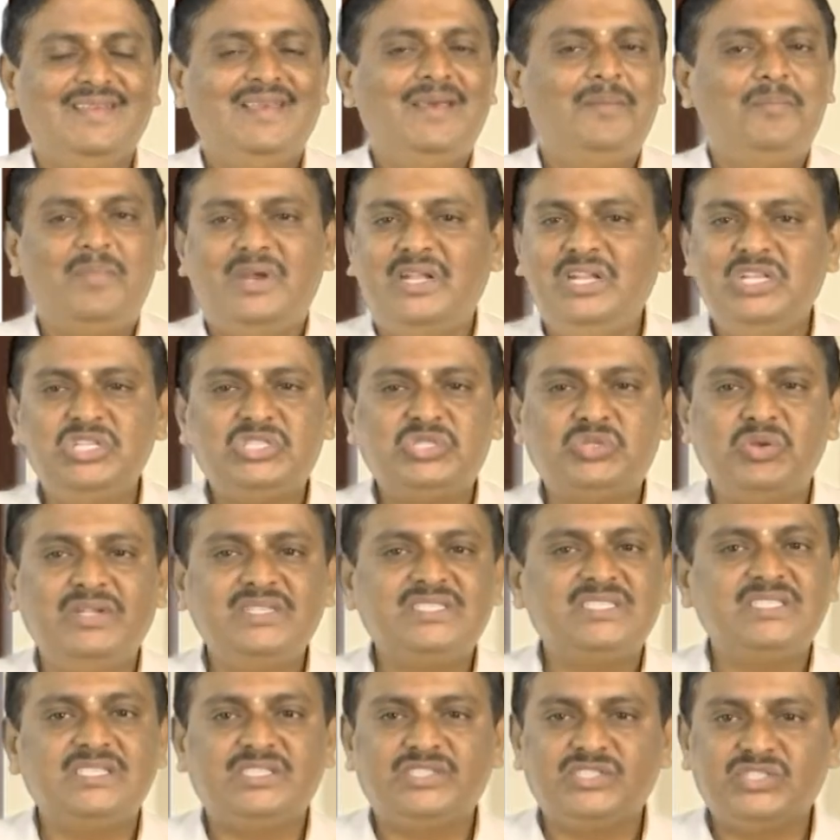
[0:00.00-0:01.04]
My dear
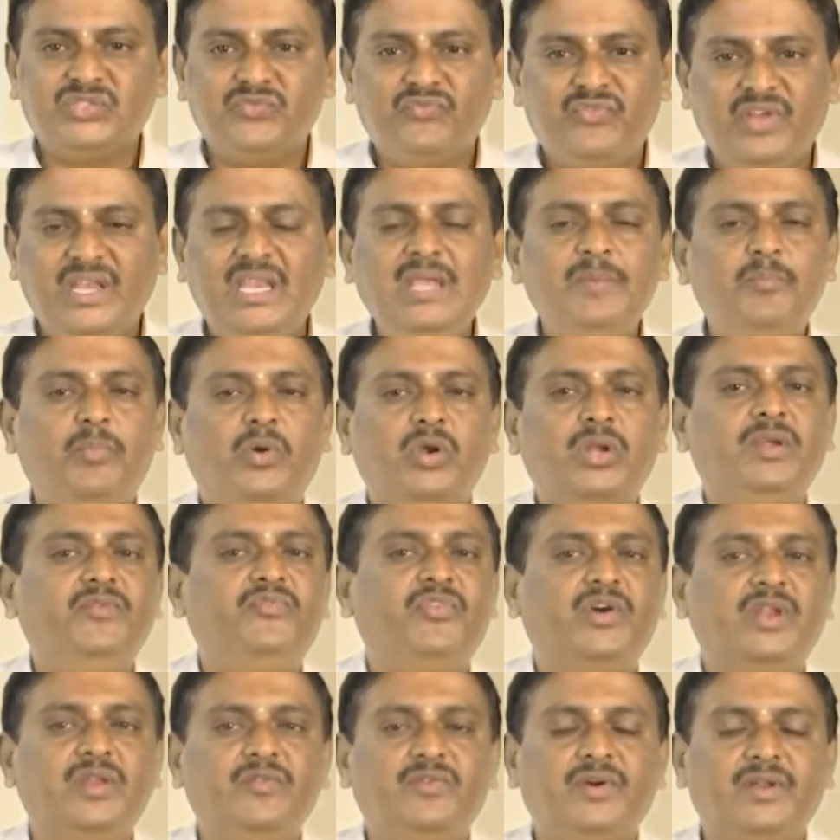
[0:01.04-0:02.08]
students, it is very important
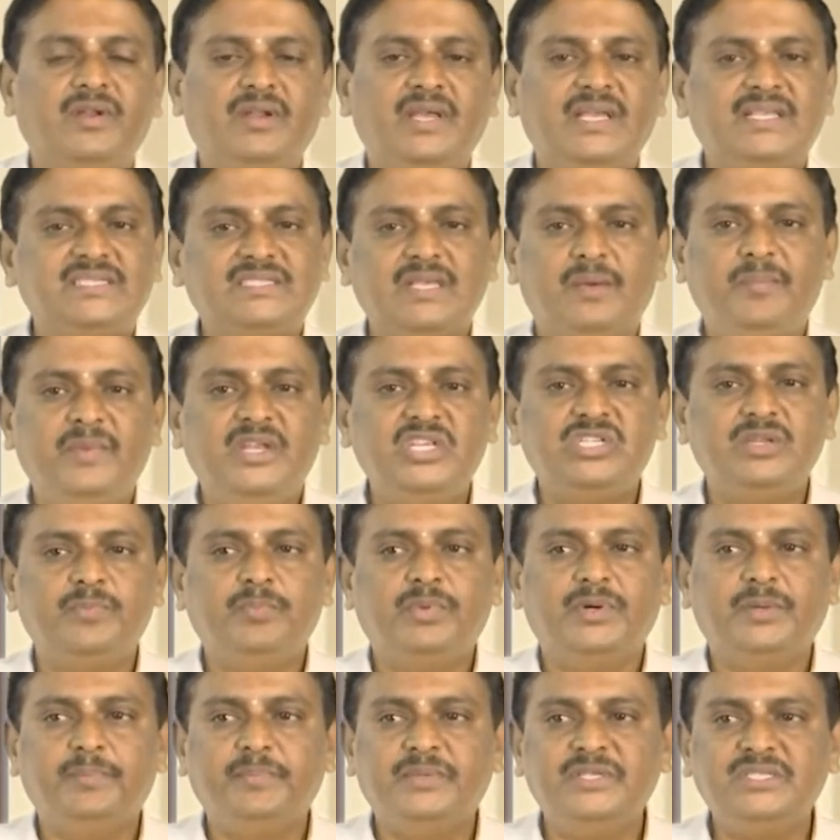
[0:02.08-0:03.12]
for your examination
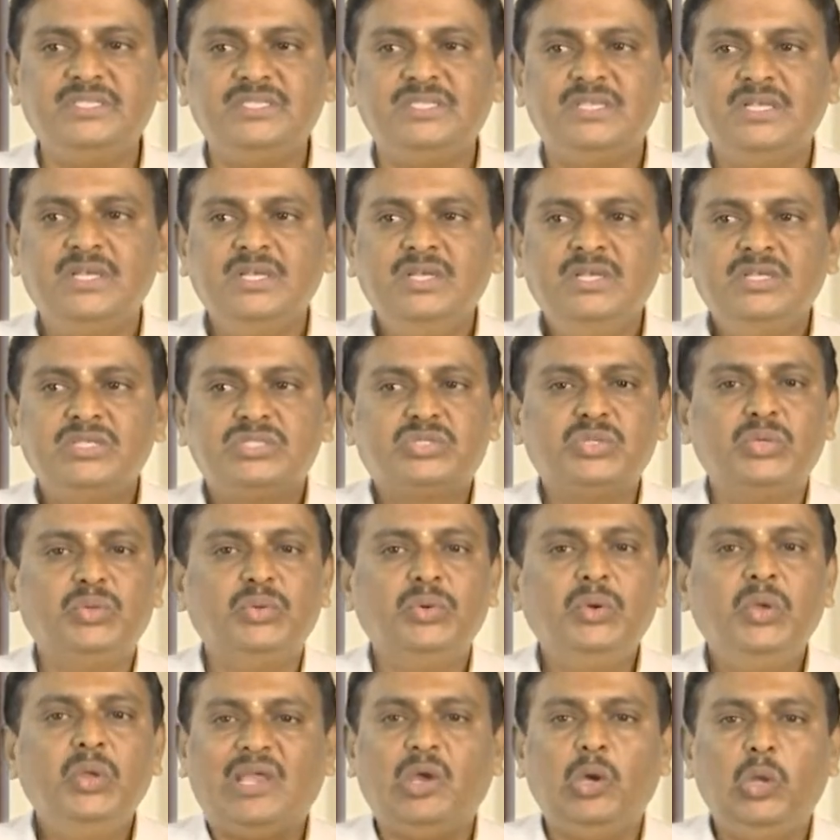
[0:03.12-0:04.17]
purpose.
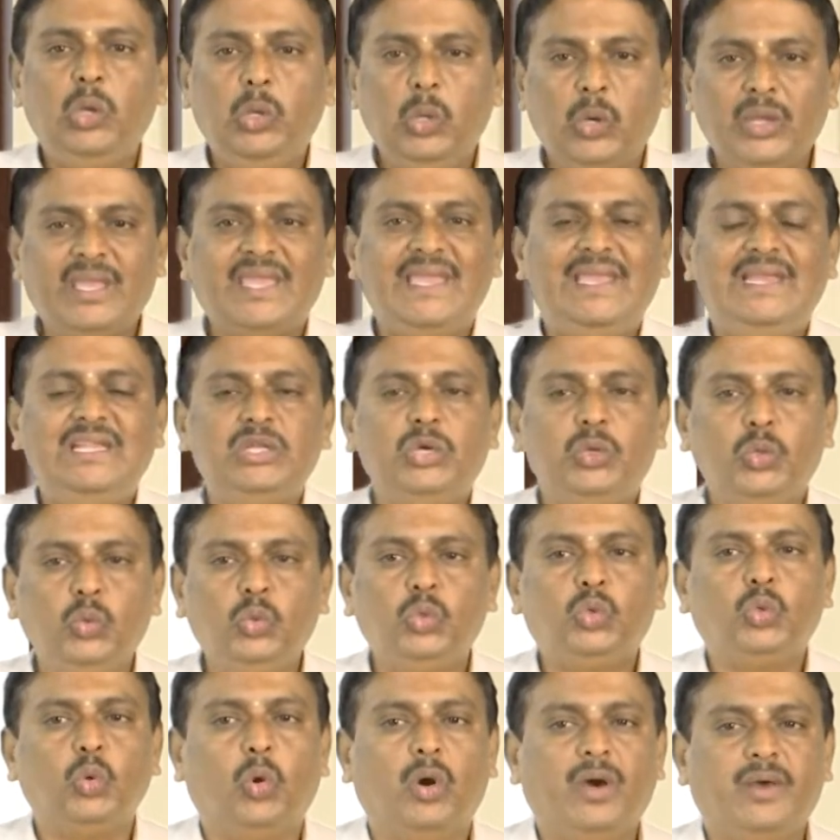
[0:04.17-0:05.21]
So, locate
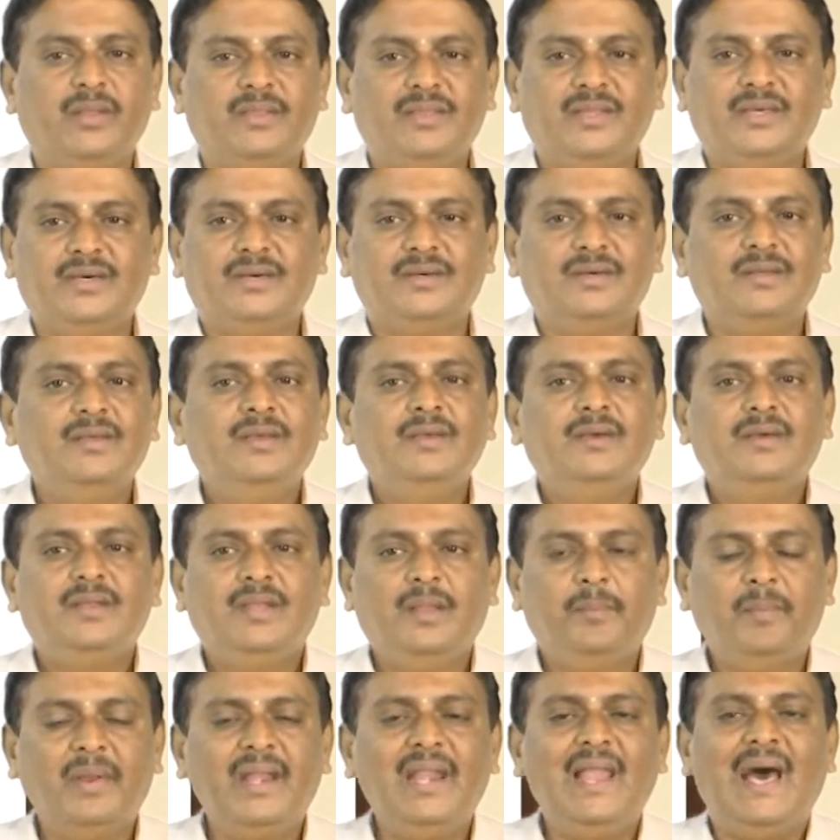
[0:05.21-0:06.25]
root 2 on the
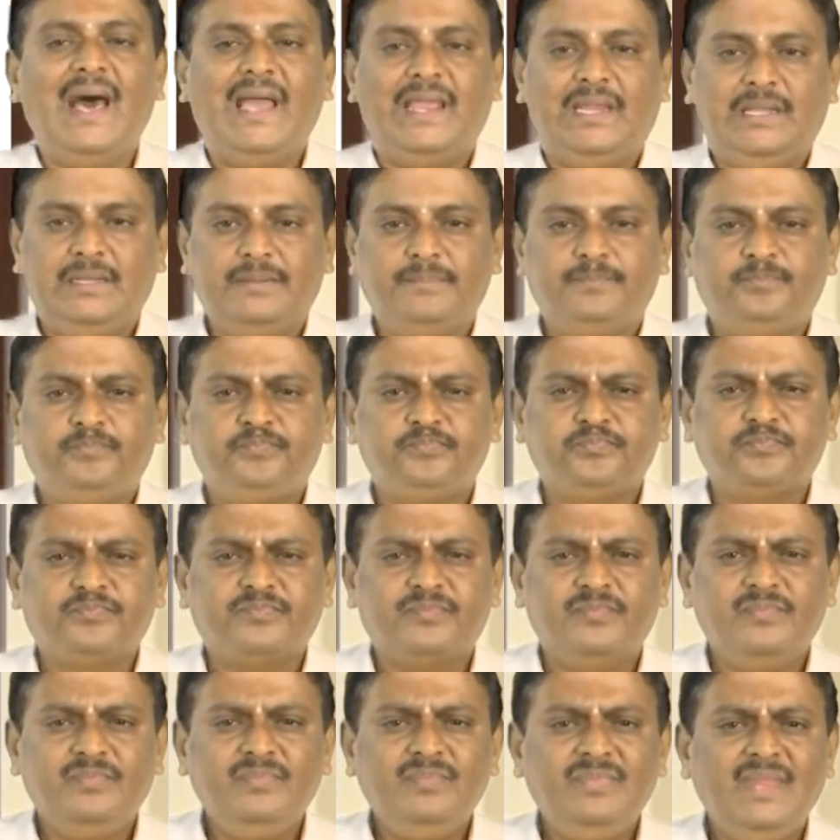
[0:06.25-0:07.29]
number line.
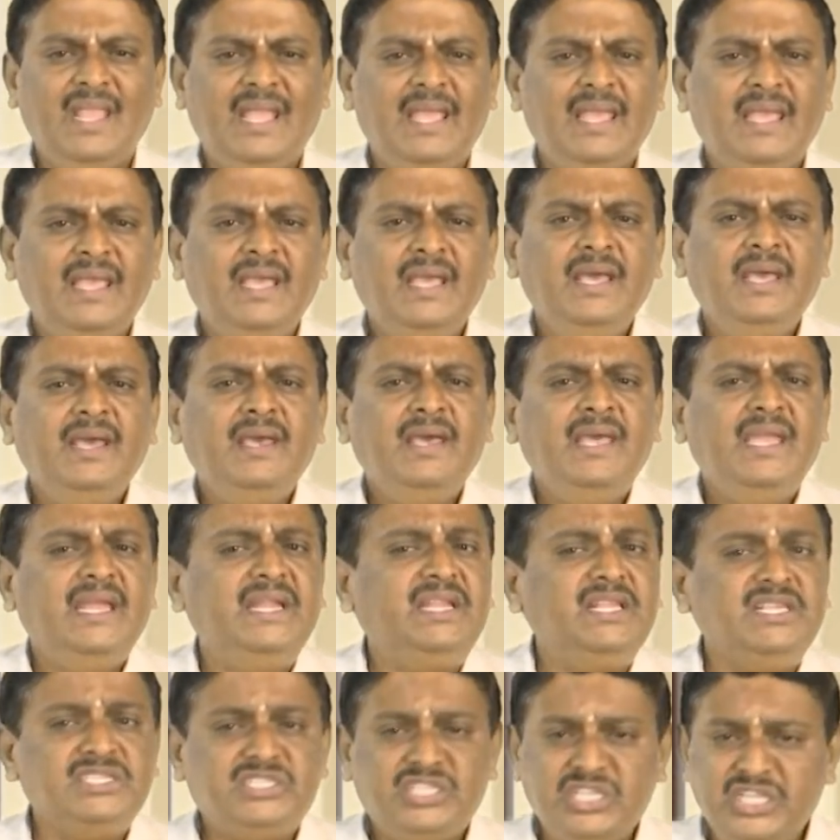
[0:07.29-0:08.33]
It
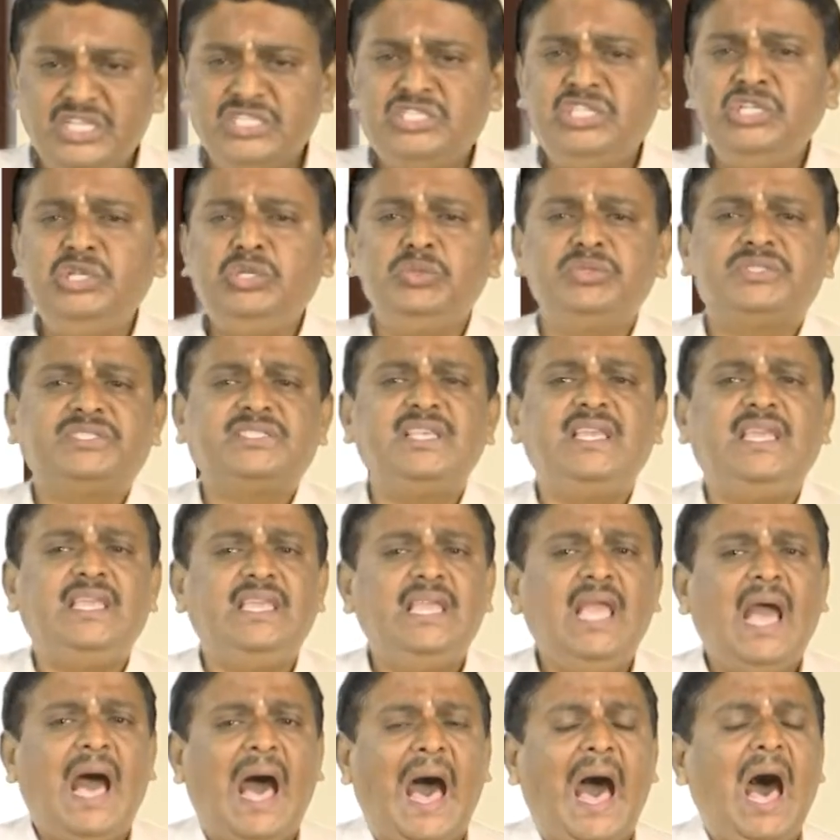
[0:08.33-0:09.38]
is easy to
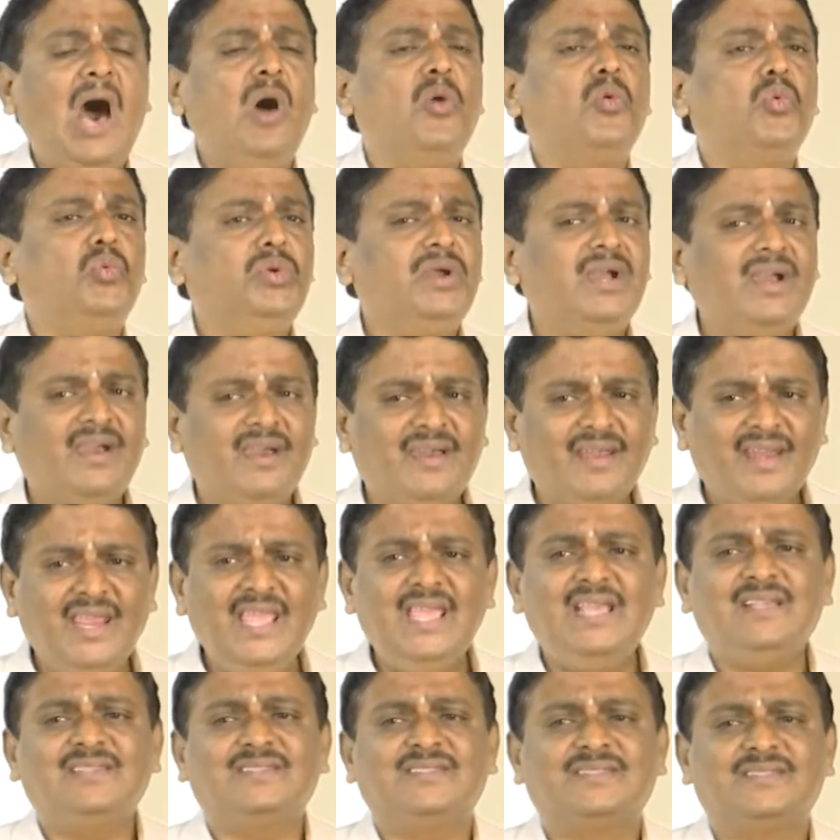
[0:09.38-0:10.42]
see how
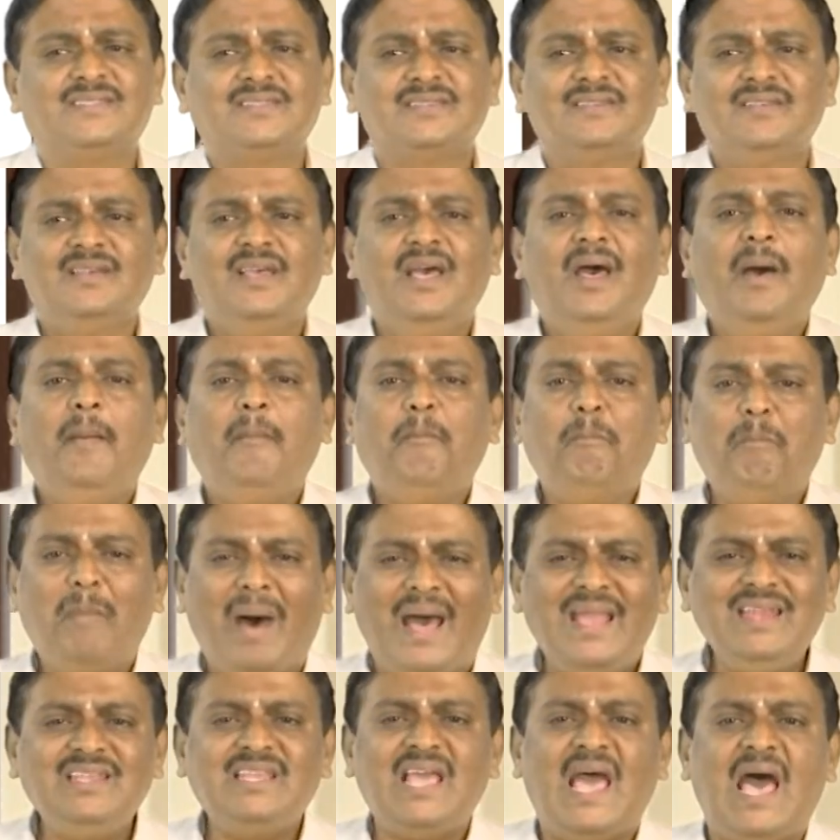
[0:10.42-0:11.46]
Greeks
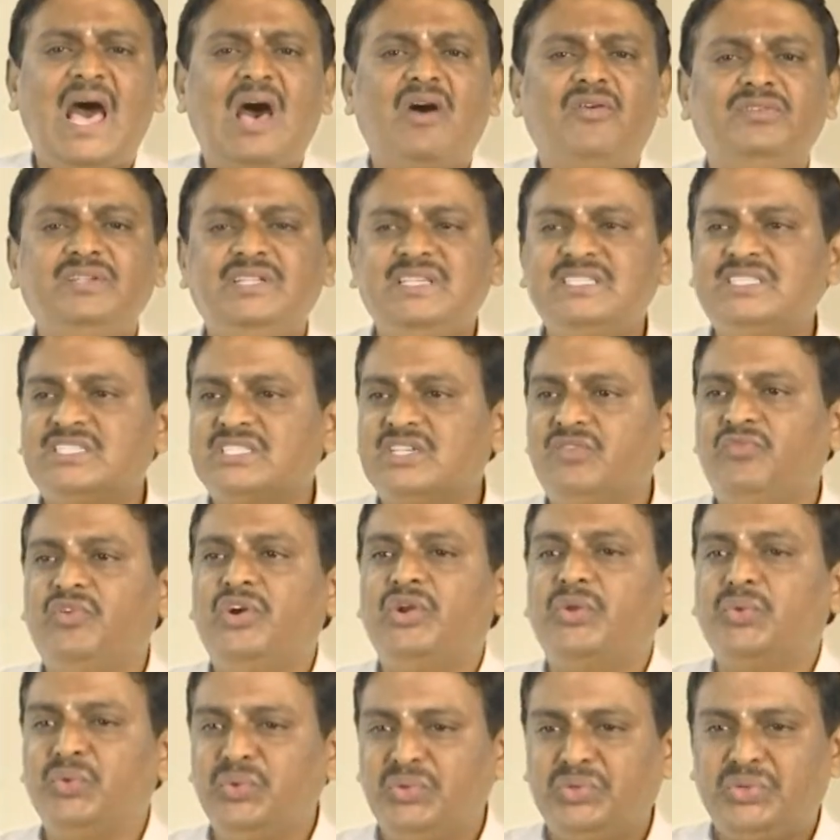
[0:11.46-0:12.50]
might have discovered
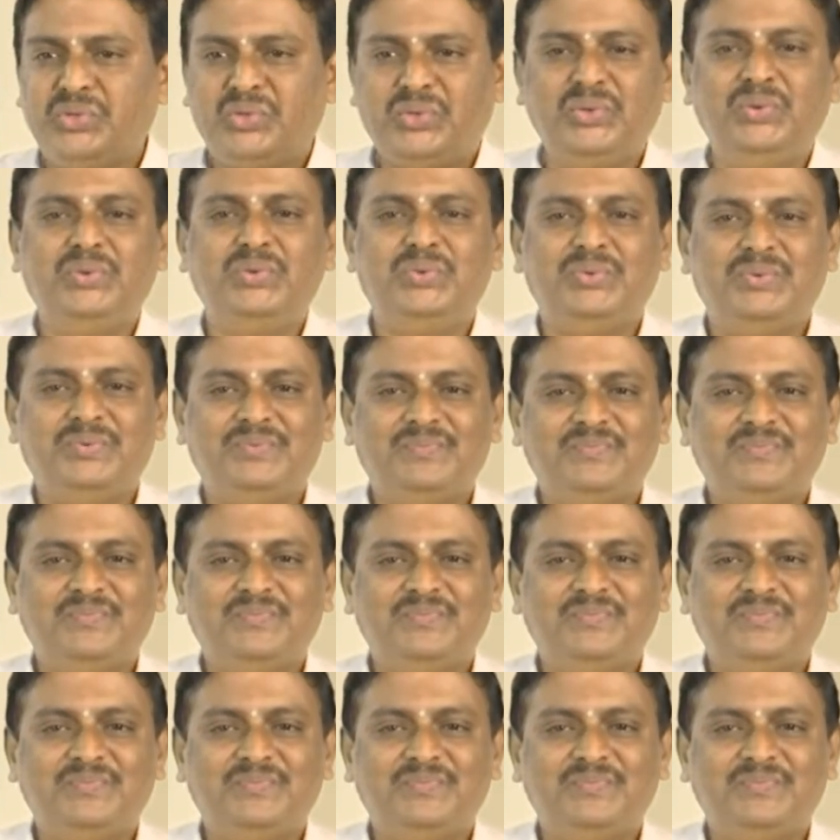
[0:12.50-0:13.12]
root 2.